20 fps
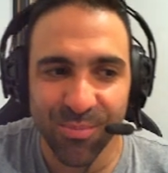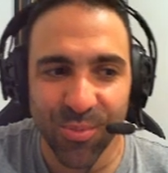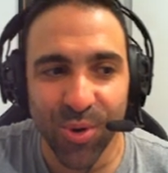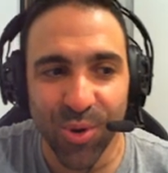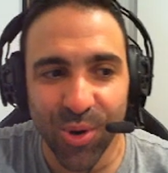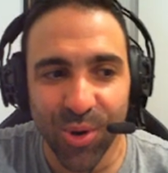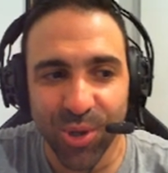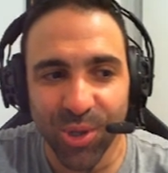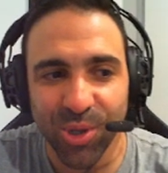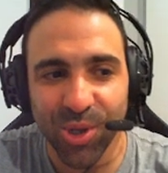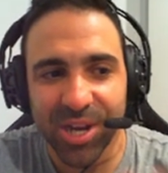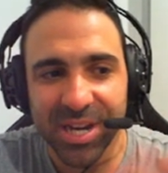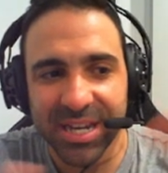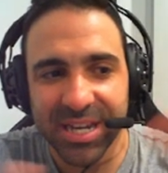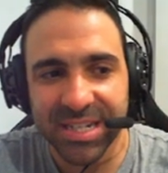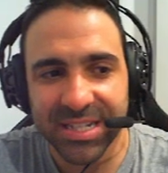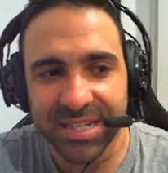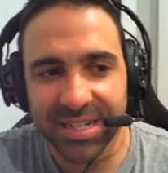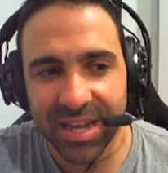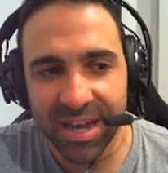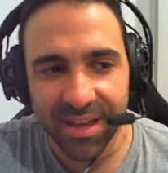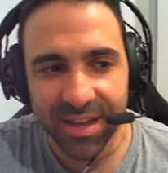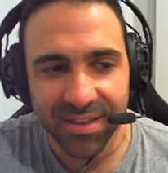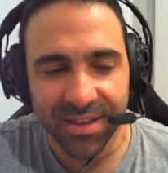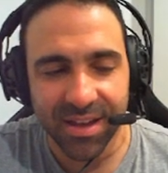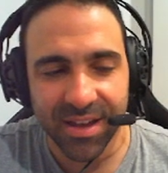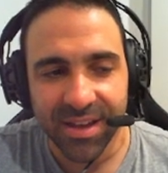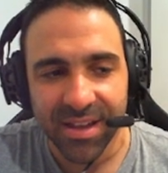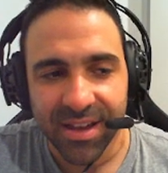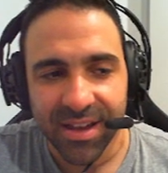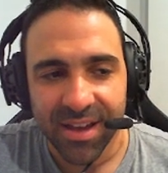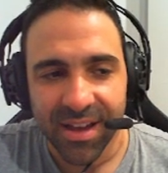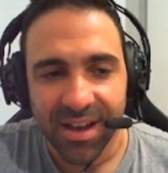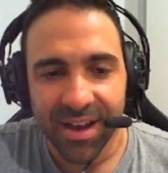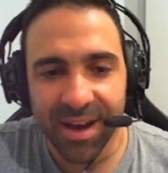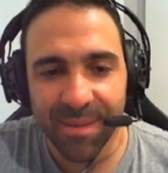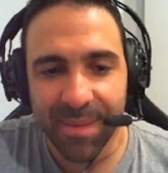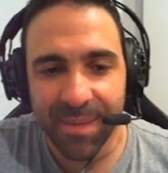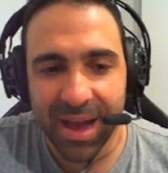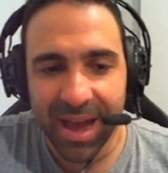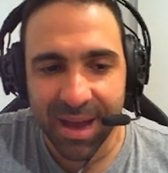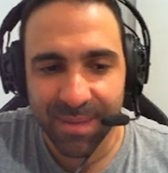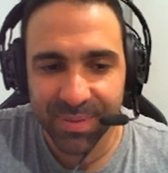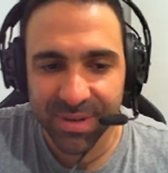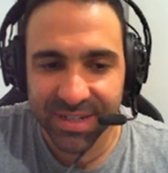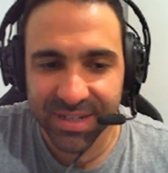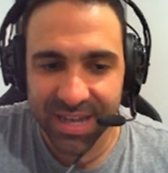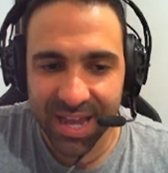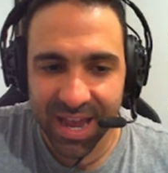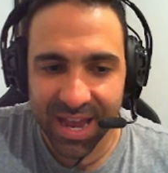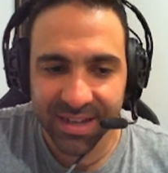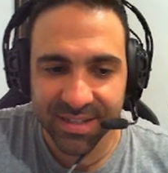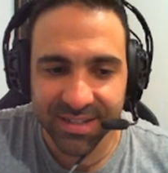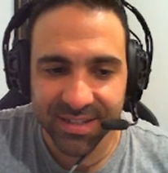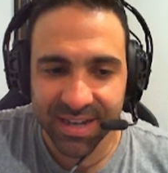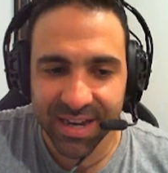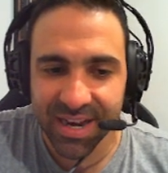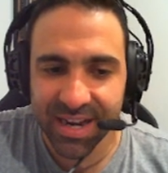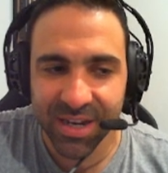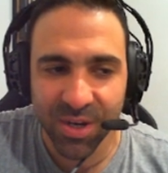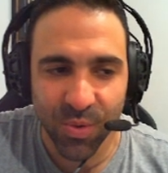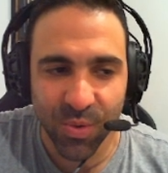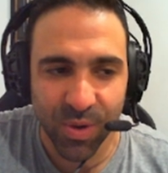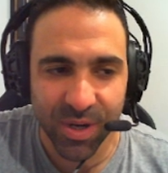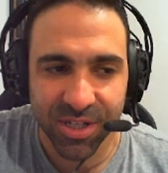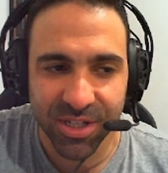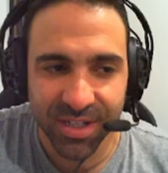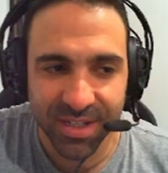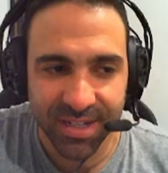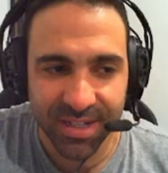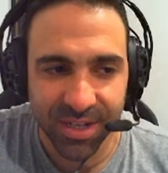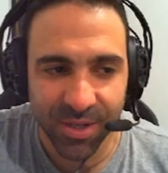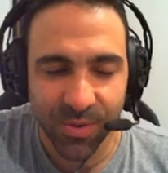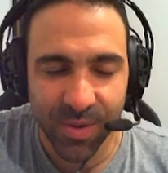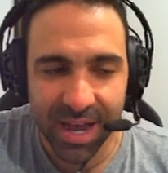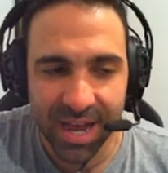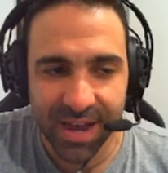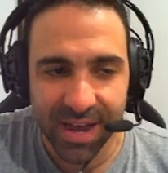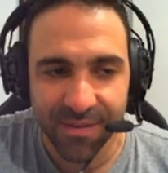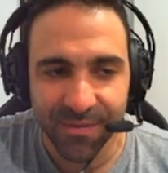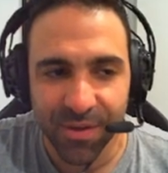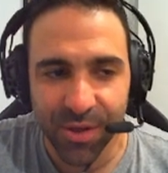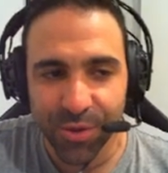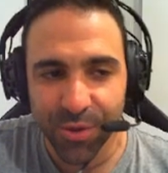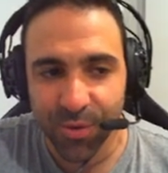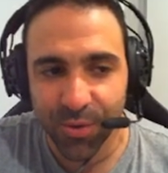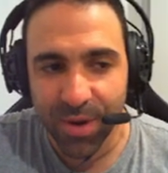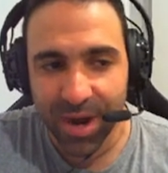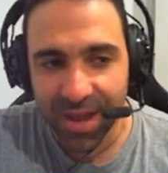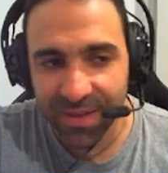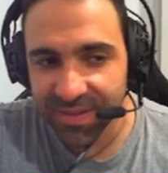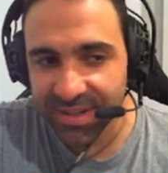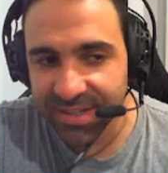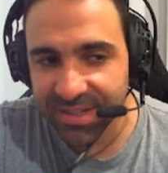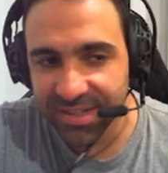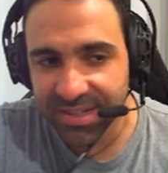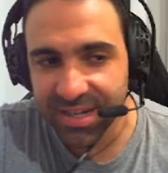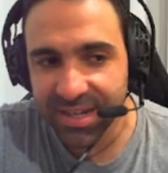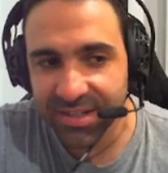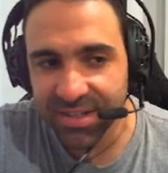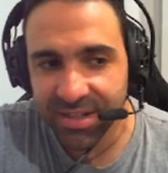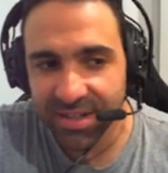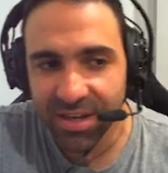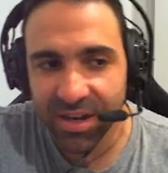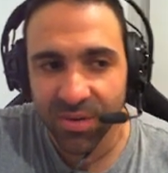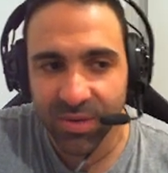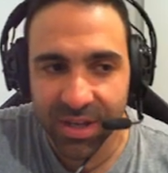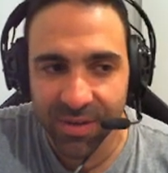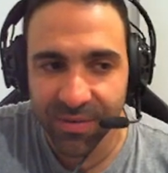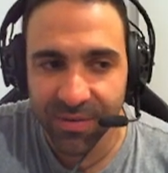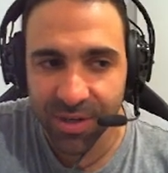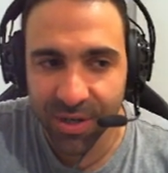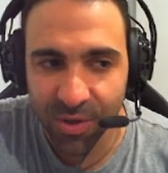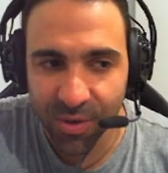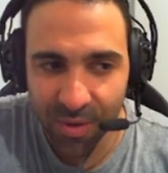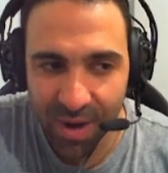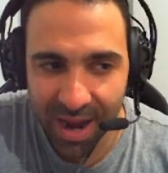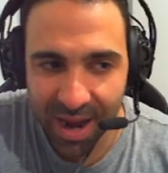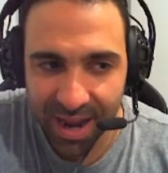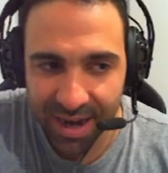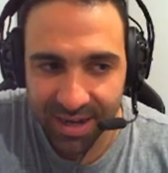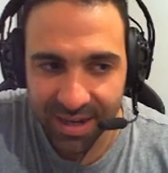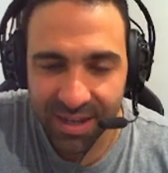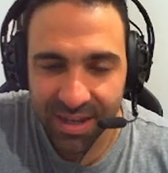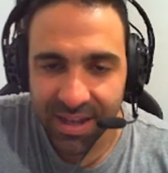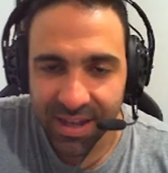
We're all learning together. I'm happy to answer any questions that you have throughout the season. I'll give it a crack.